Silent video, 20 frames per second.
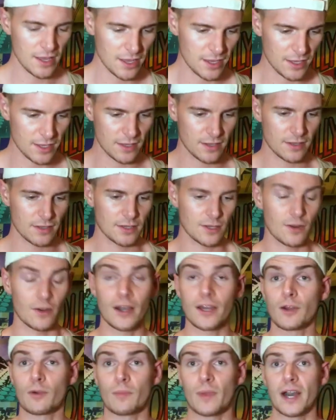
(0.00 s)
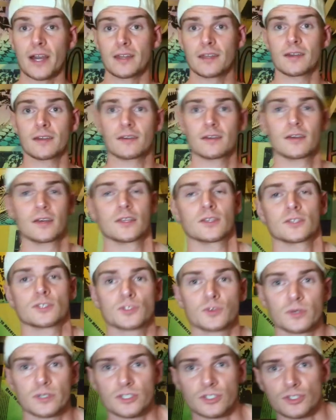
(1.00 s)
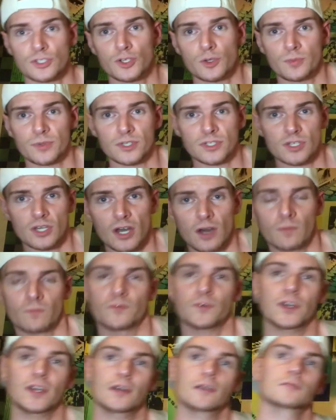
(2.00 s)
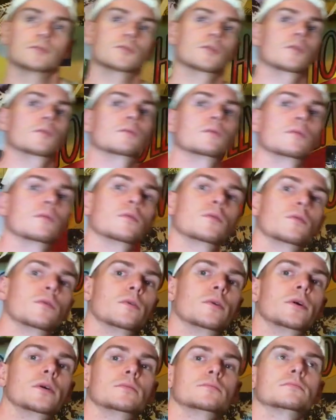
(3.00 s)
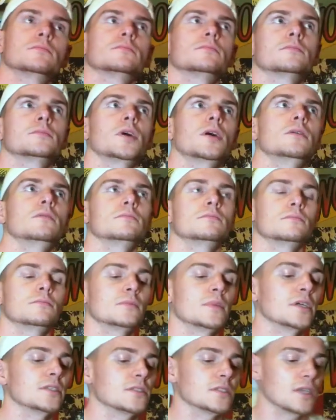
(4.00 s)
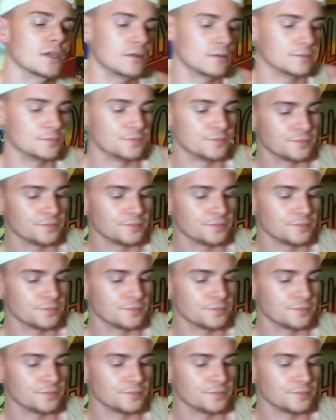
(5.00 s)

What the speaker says: And you know, I don't mind it. The shorts are super comfy. So let's see.